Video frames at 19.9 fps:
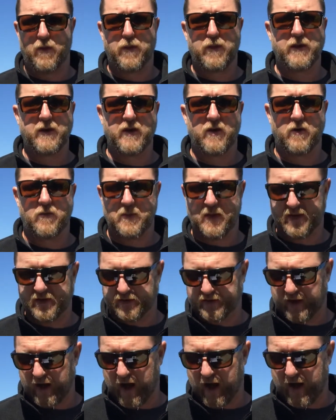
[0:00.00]
Theo
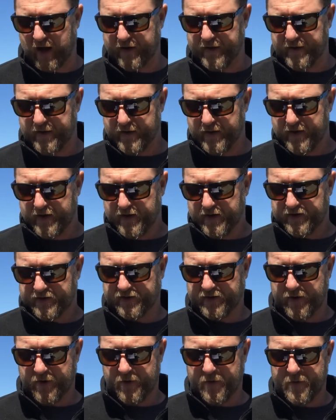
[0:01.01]
means God.
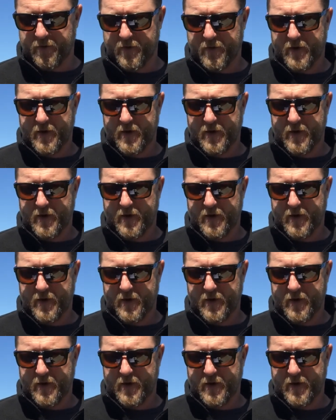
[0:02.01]
So